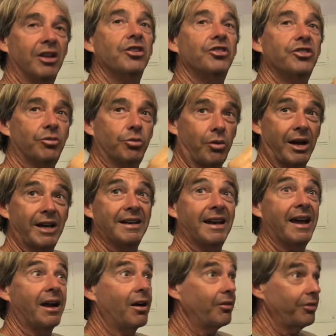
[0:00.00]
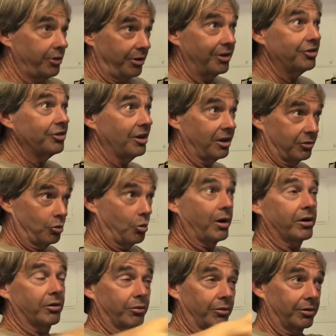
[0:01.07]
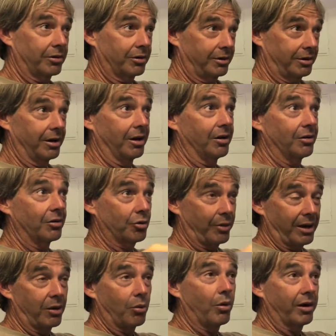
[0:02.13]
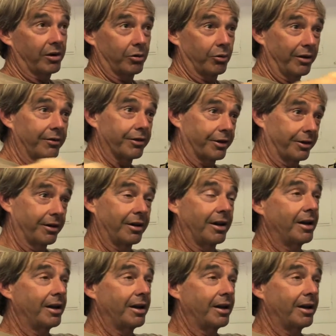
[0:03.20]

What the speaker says: is right now an underwater, groundwater river